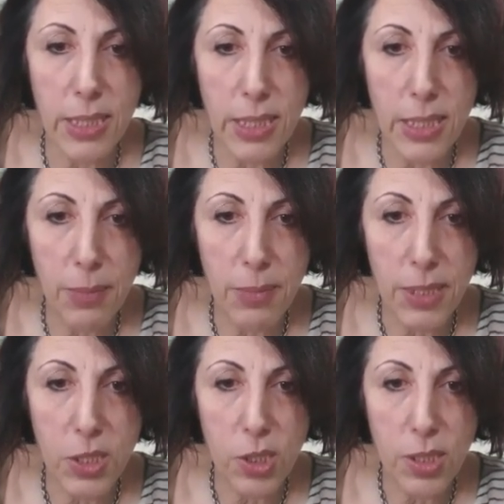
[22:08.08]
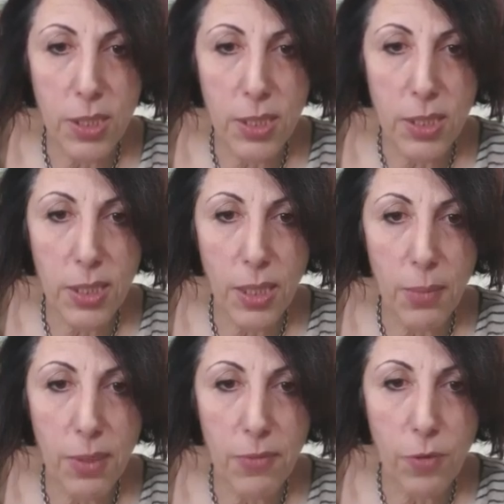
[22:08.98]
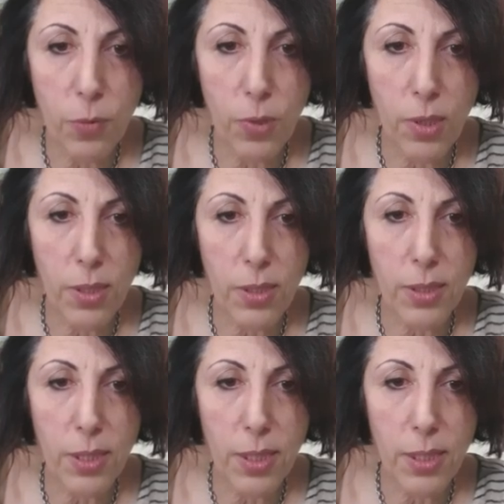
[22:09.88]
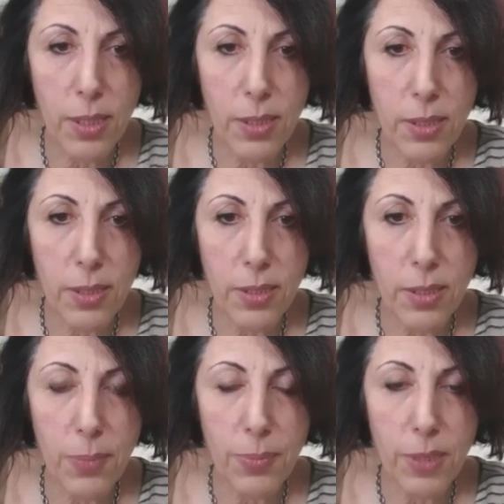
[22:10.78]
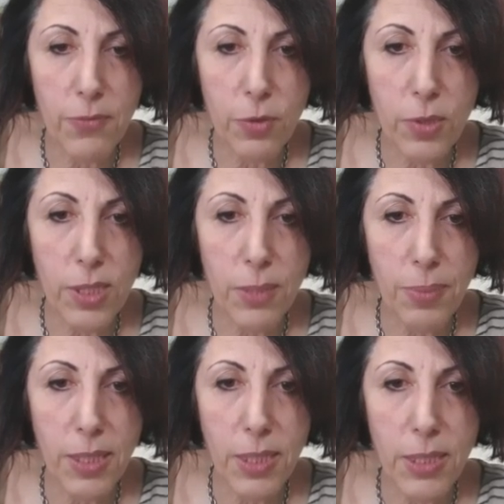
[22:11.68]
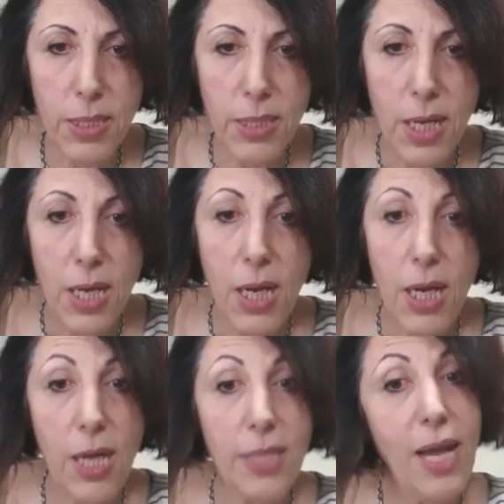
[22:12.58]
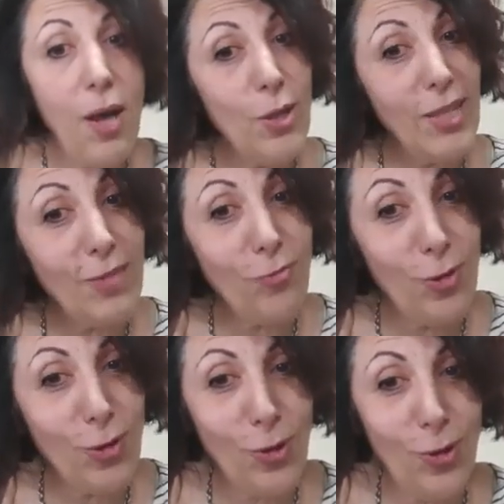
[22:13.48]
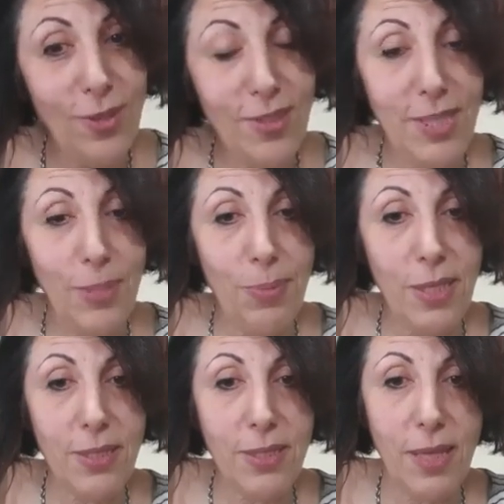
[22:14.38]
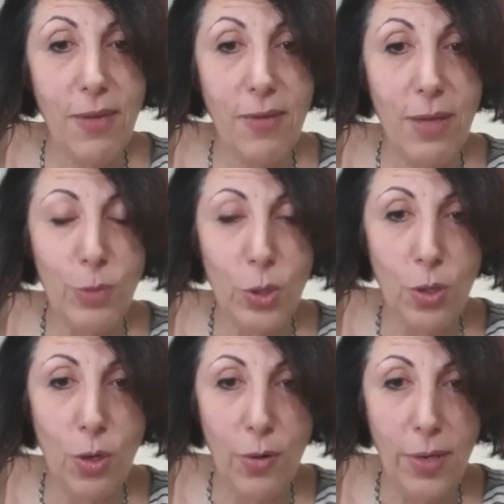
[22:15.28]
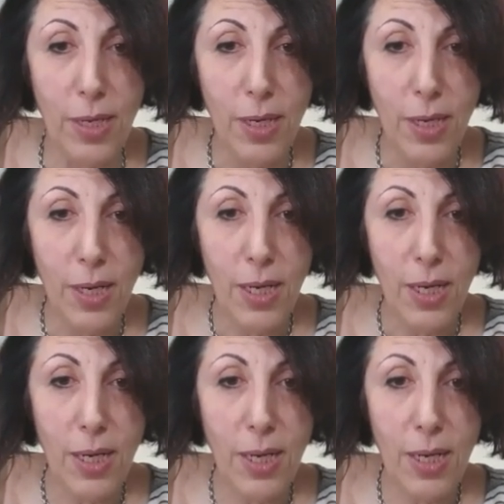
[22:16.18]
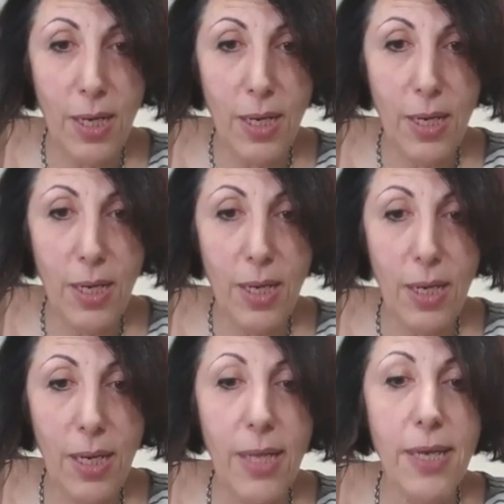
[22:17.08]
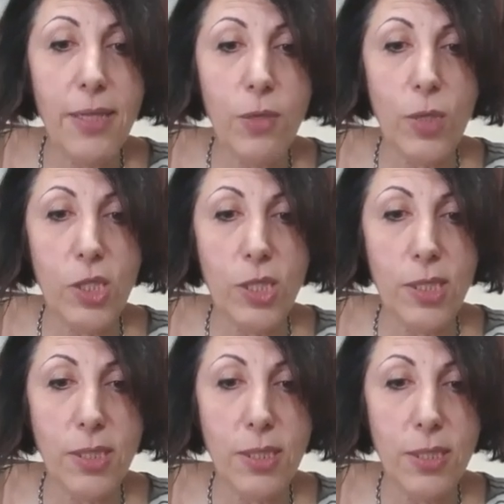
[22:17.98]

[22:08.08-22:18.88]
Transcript: Let me see, just came in from work. Did I hear that there's an update for the Simplex? No, not for the current Simplex, Dave. I'm sorry. Any other questions?